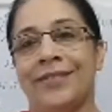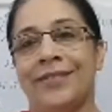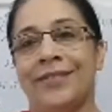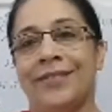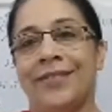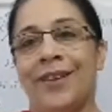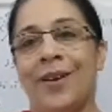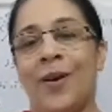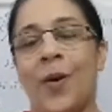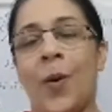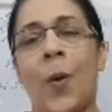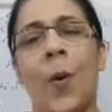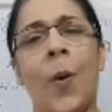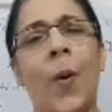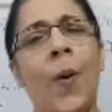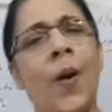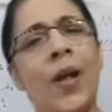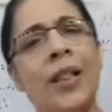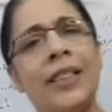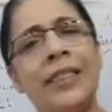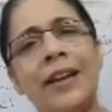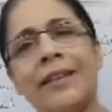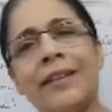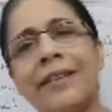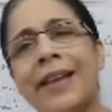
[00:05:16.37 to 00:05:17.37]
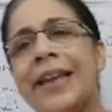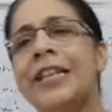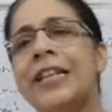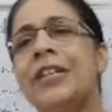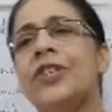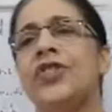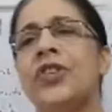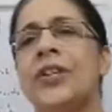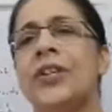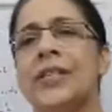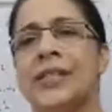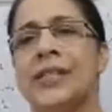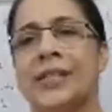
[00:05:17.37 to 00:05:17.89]
All the
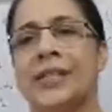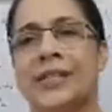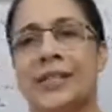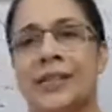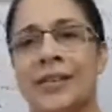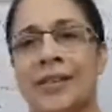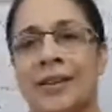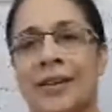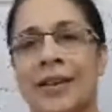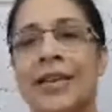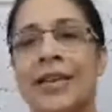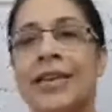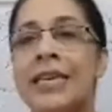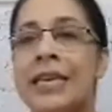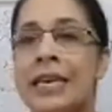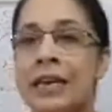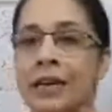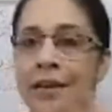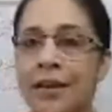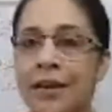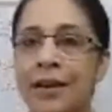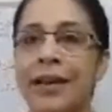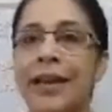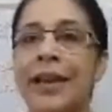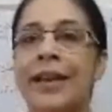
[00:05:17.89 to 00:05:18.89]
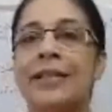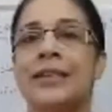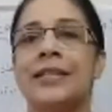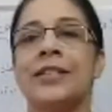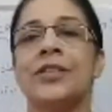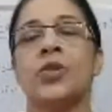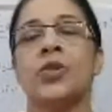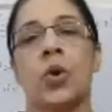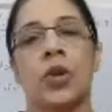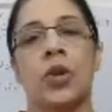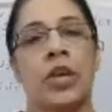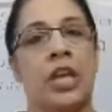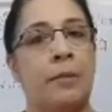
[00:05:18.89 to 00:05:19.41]
religions, here it is
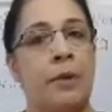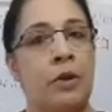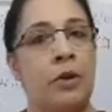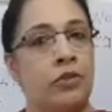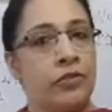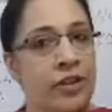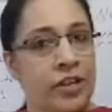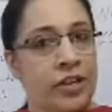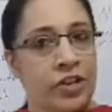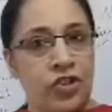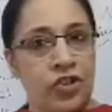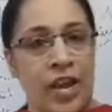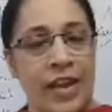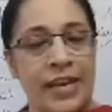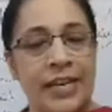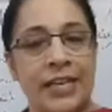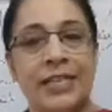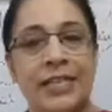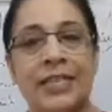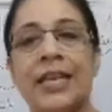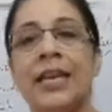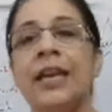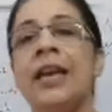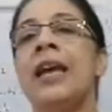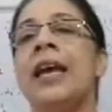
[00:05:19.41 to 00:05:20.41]
talking about Christianity.